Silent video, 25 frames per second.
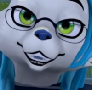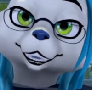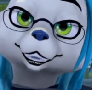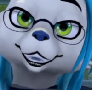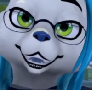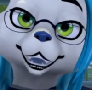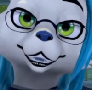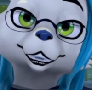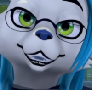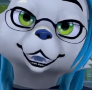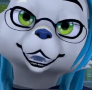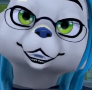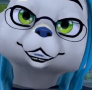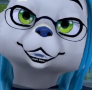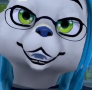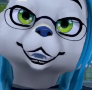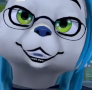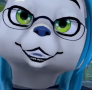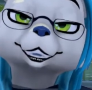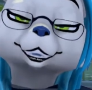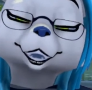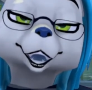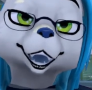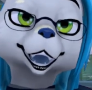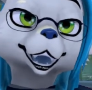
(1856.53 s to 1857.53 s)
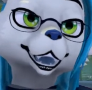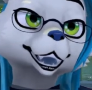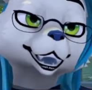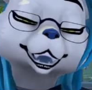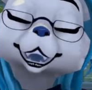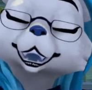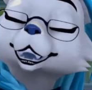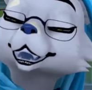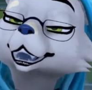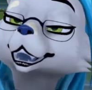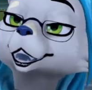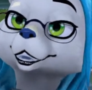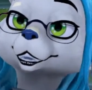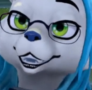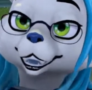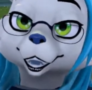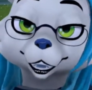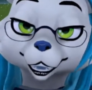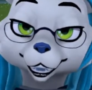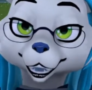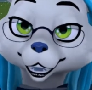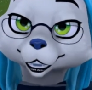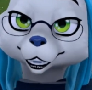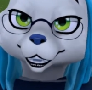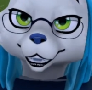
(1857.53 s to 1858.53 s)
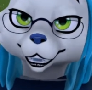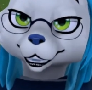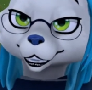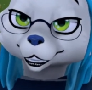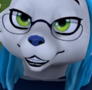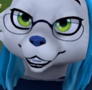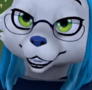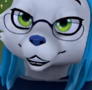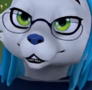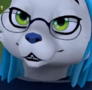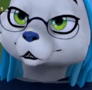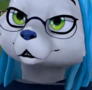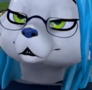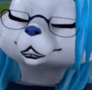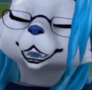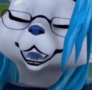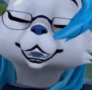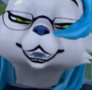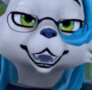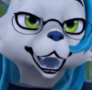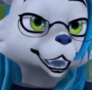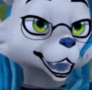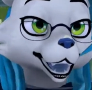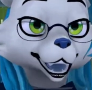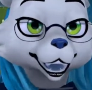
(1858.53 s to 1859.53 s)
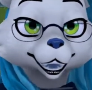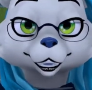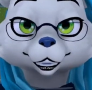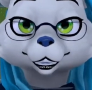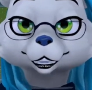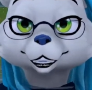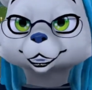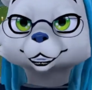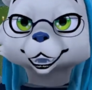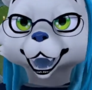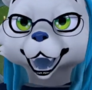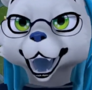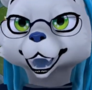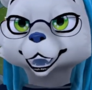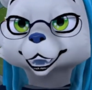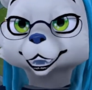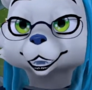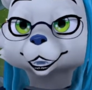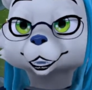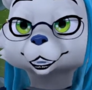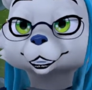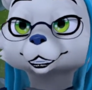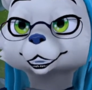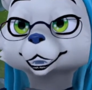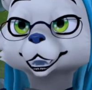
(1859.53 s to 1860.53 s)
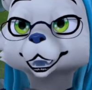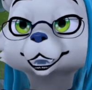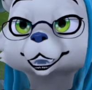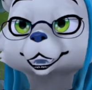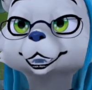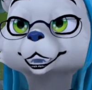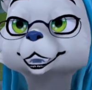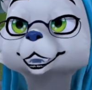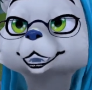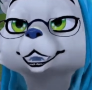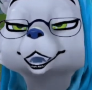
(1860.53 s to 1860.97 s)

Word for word: this this show continues to impress. Characters' designs are still